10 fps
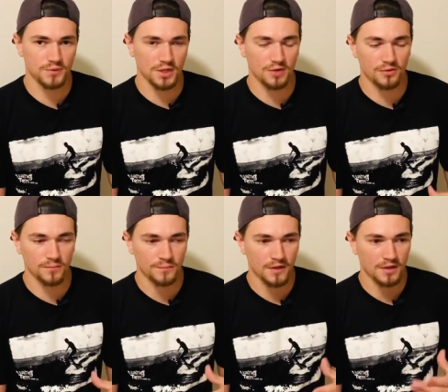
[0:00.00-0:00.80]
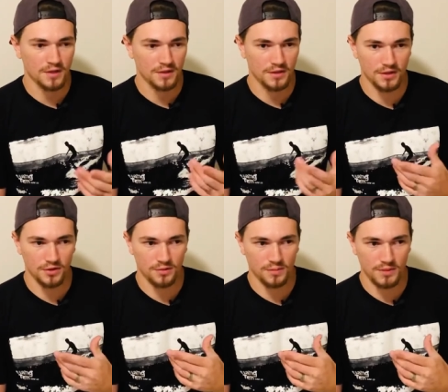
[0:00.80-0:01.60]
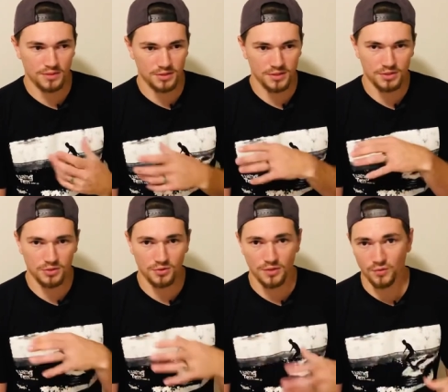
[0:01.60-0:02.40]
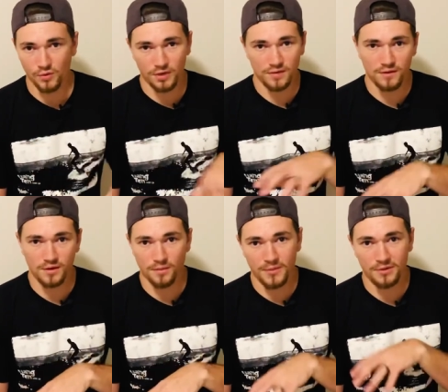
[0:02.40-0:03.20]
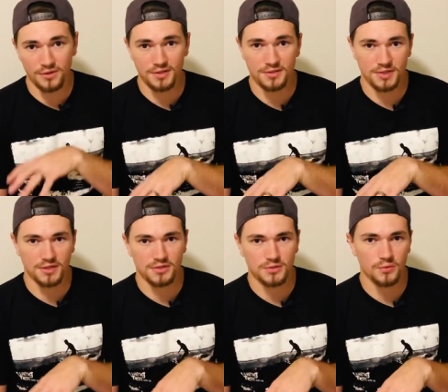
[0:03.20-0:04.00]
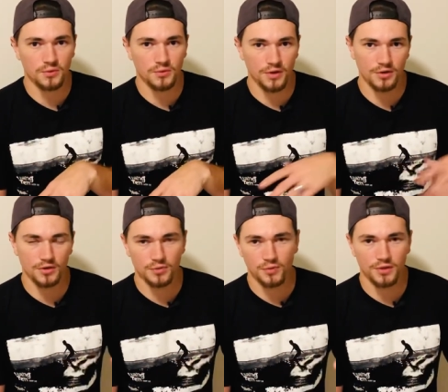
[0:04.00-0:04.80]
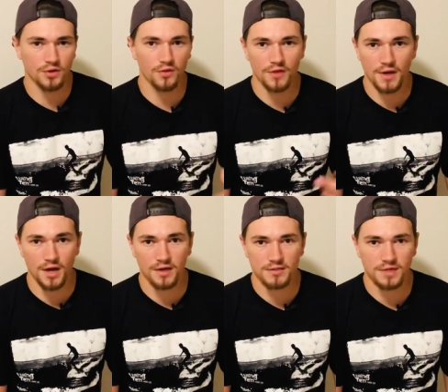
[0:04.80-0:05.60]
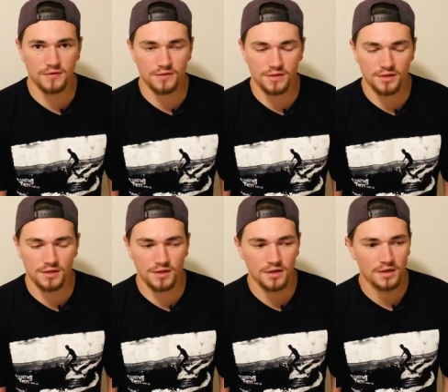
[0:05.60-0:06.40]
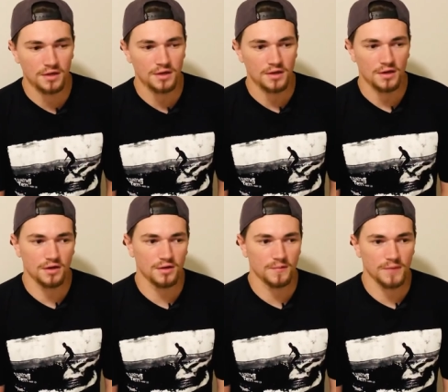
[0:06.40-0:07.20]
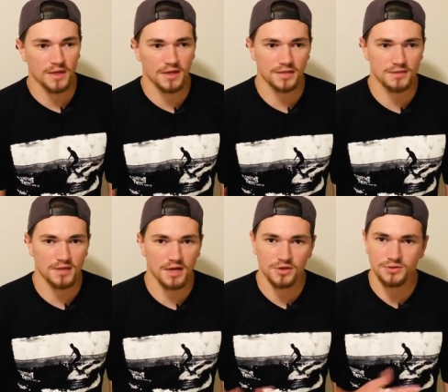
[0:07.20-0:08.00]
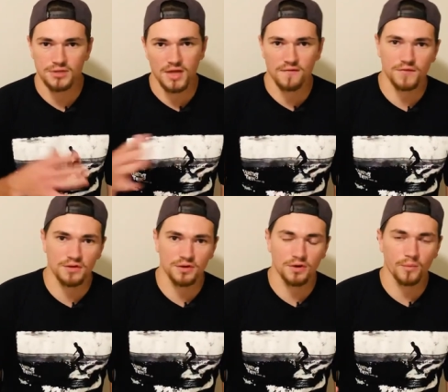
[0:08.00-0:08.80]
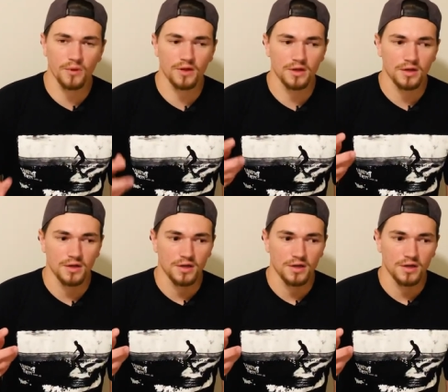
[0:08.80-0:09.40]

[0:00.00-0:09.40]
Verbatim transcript: channel. They're basically do in one of the buildings at the school. They're doing all the knots and everything, um, and I use that video. But